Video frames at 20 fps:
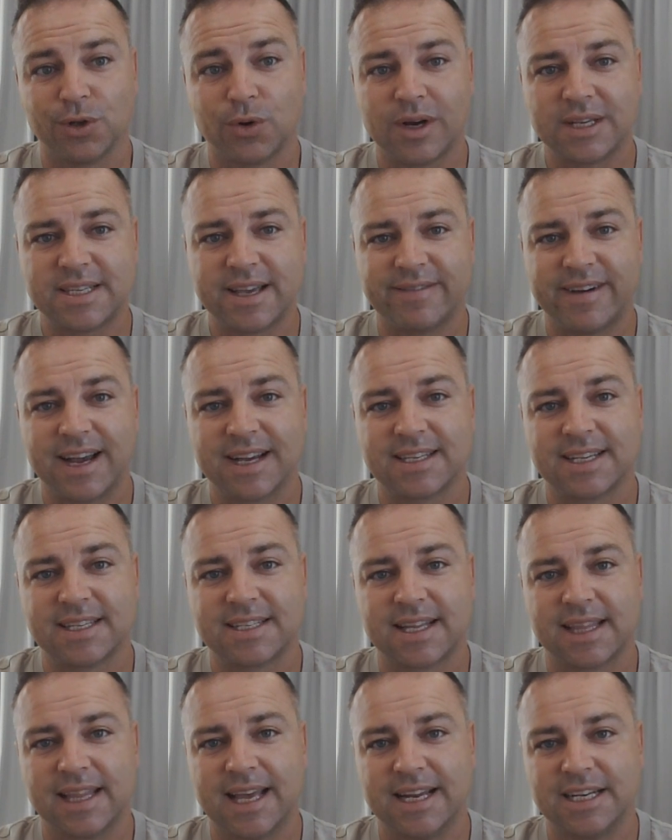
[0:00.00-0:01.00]
always have access
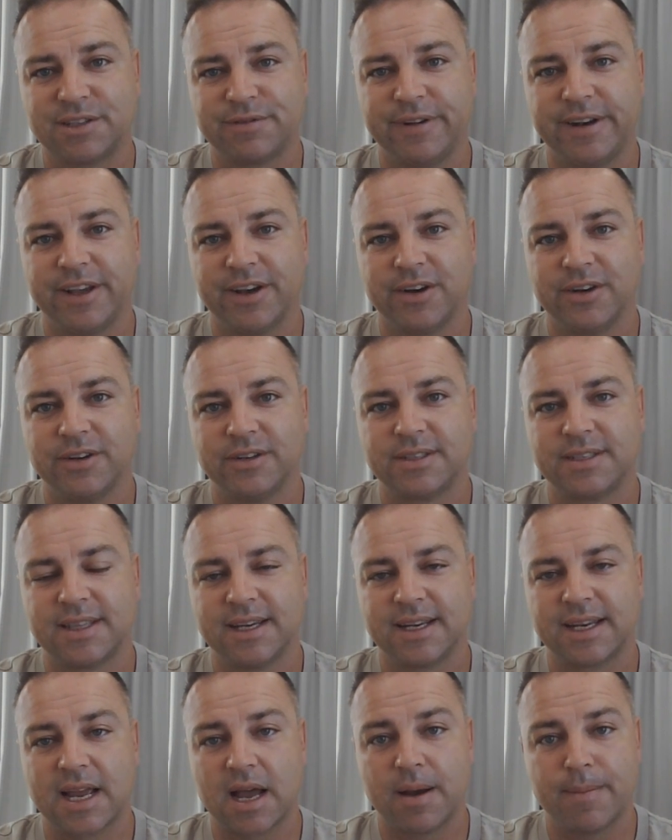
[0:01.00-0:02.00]
to the latest videos
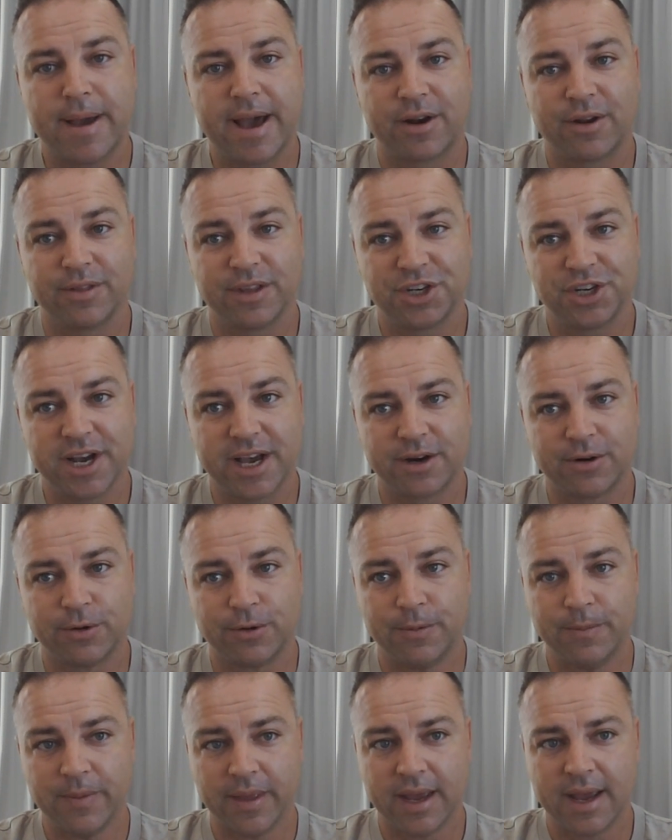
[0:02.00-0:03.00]
that come out on the
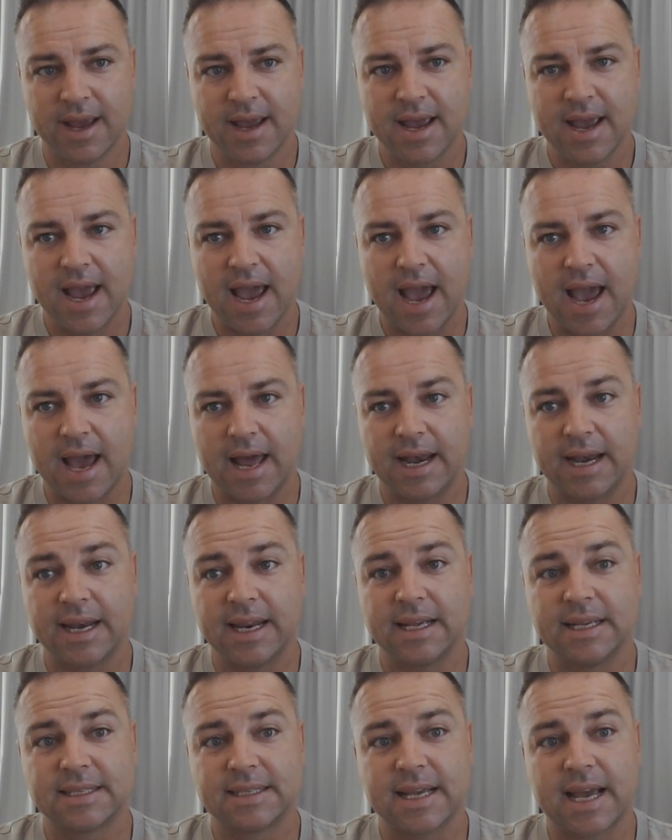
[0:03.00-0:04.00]
channel, and it
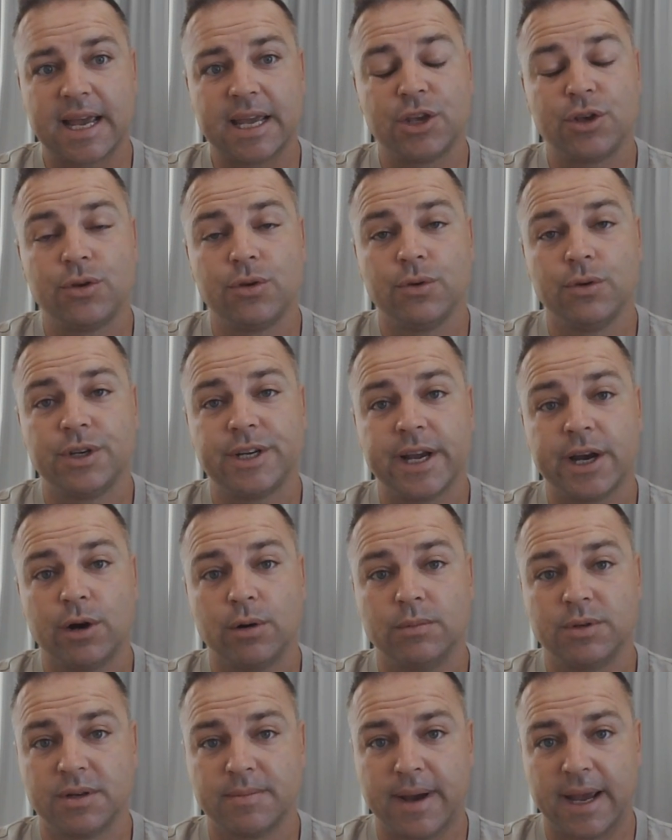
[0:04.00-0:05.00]
is a huge
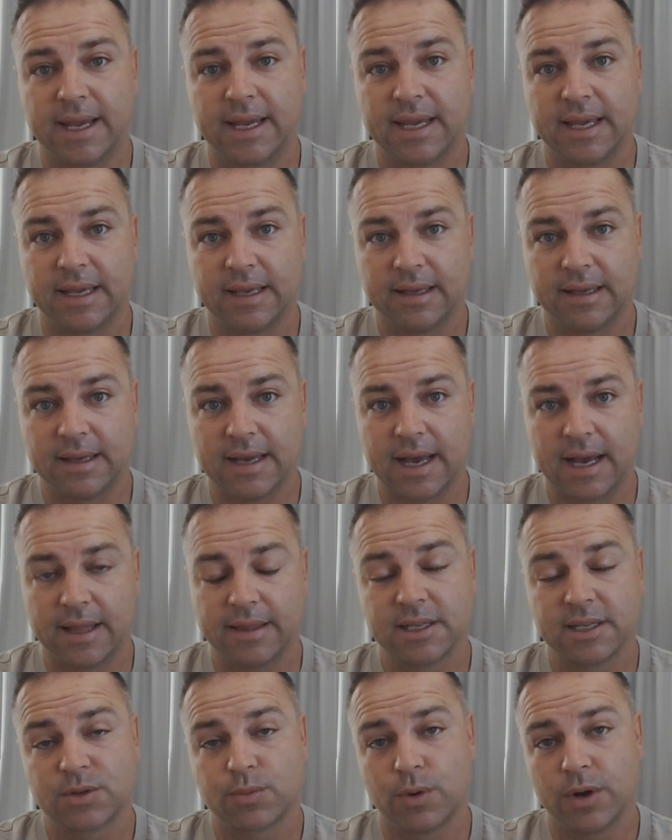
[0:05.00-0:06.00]
help to making
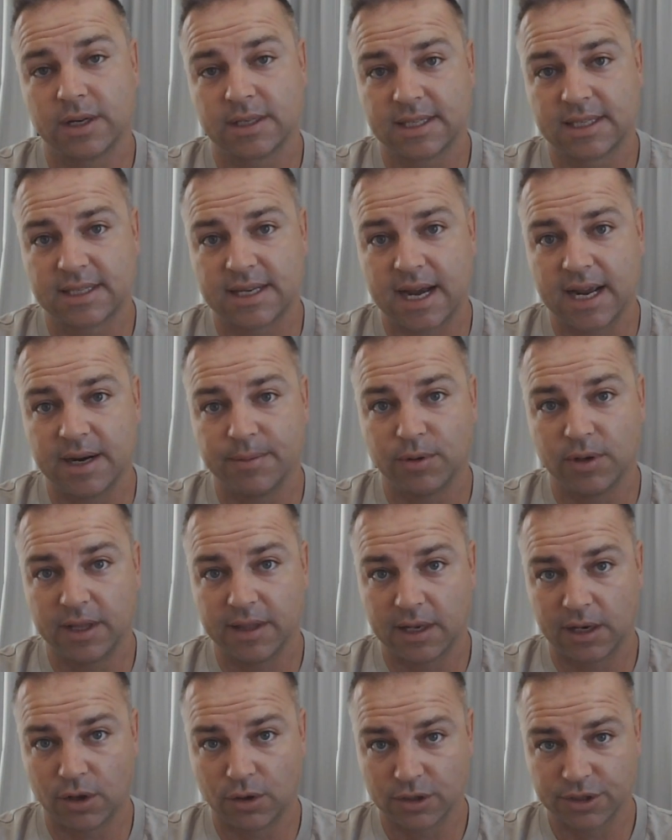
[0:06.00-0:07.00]
this work sustainable
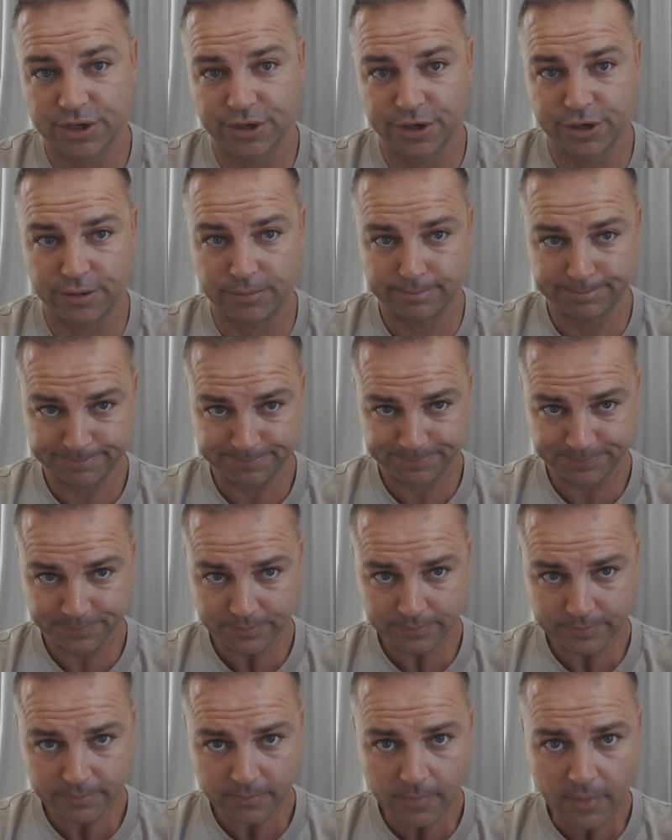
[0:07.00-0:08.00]
in the long term.
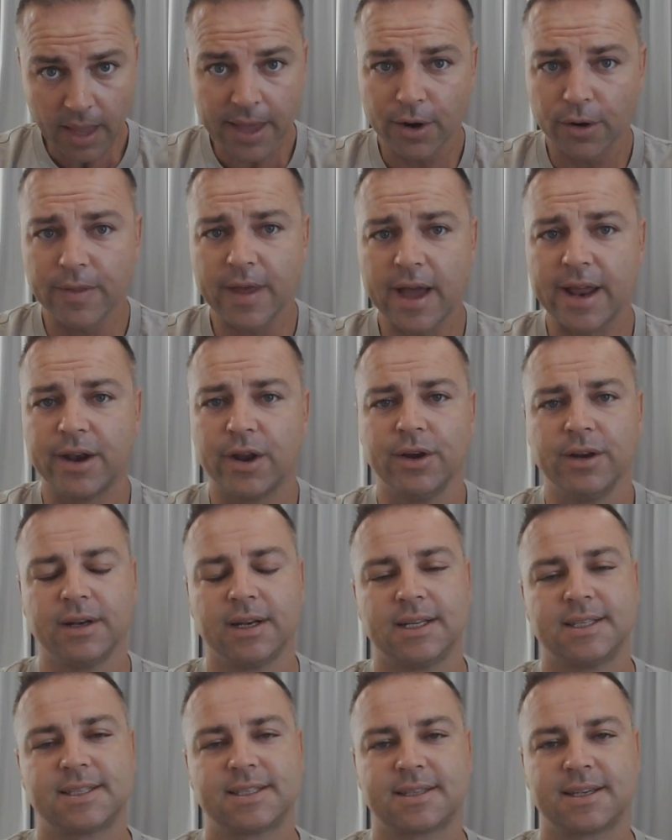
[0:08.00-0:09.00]
And on that note,
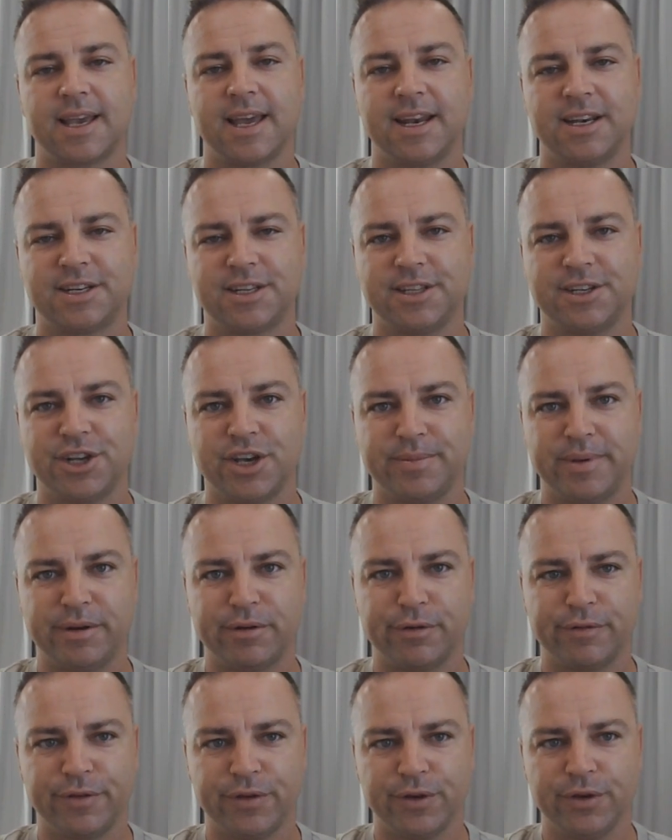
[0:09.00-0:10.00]
let's get into the Derby
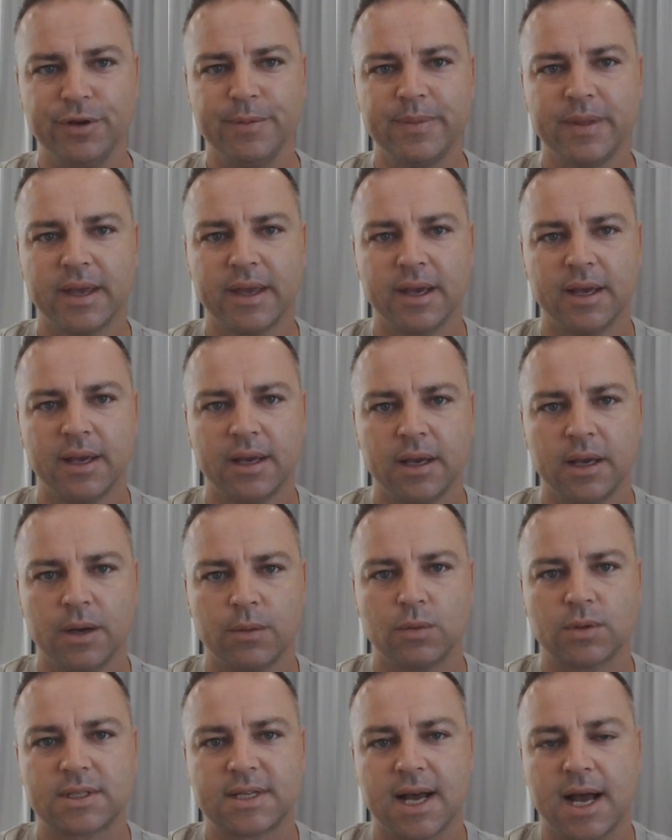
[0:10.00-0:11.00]
review.
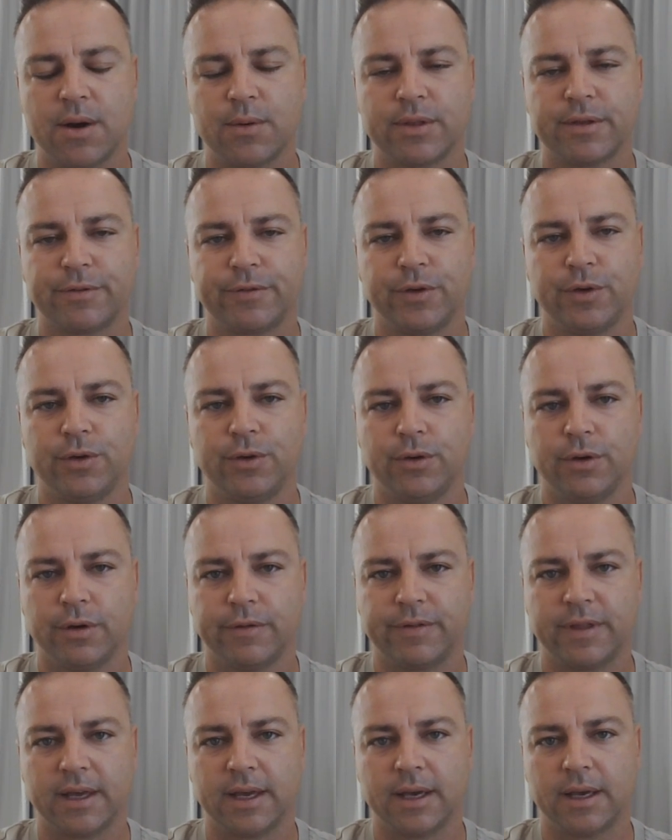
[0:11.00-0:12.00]
We'll start with a few
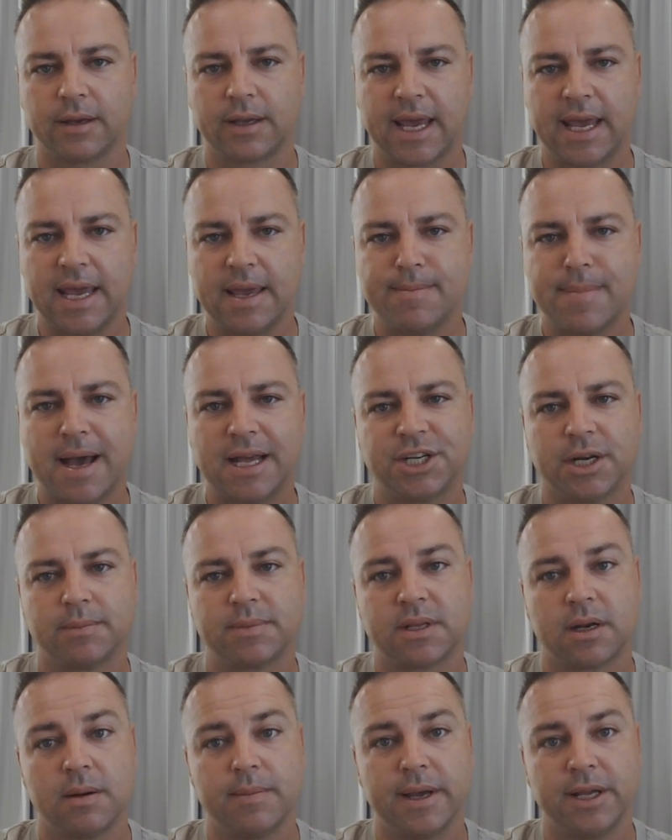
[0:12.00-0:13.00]
of the key
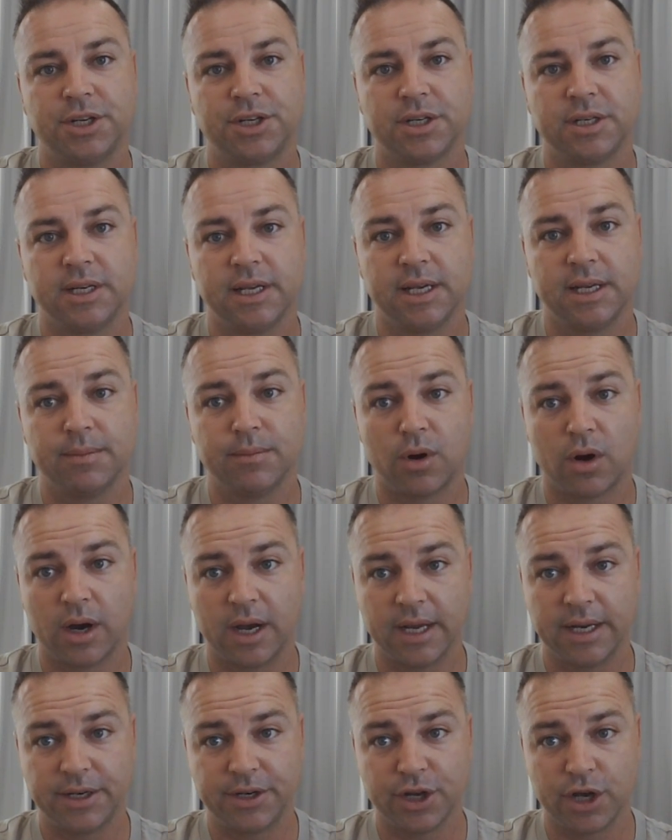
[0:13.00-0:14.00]
matchups that I mentioned in
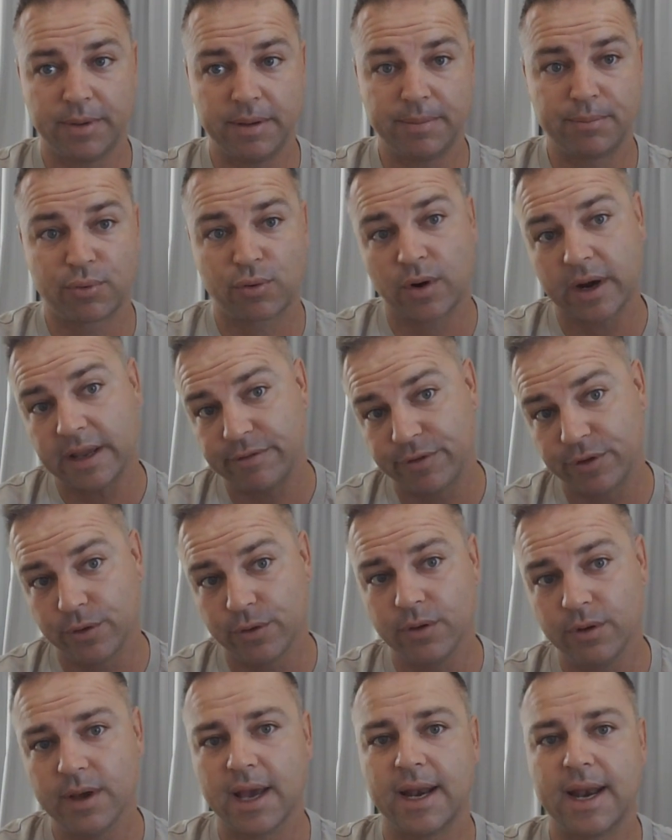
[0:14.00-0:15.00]
my Derby
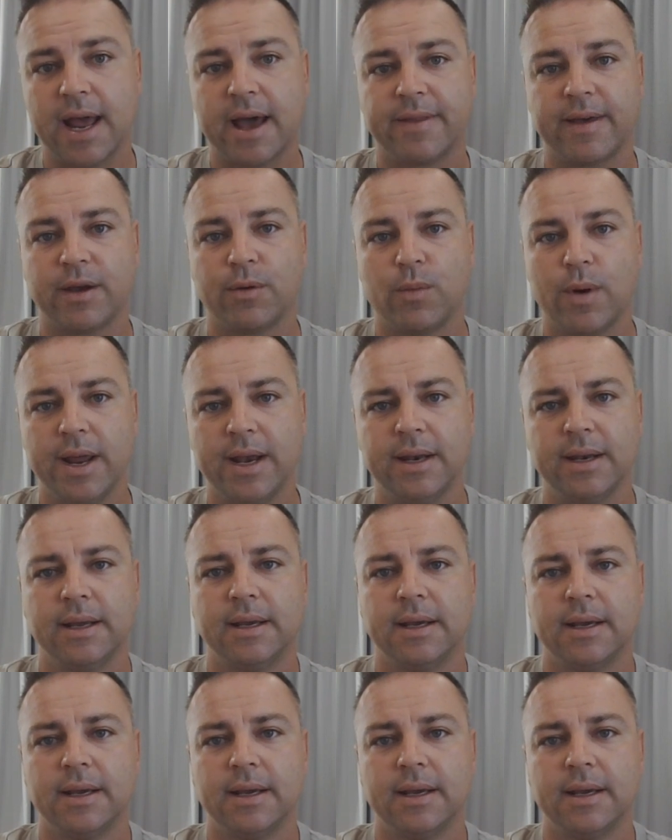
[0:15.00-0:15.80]
preview and how they went.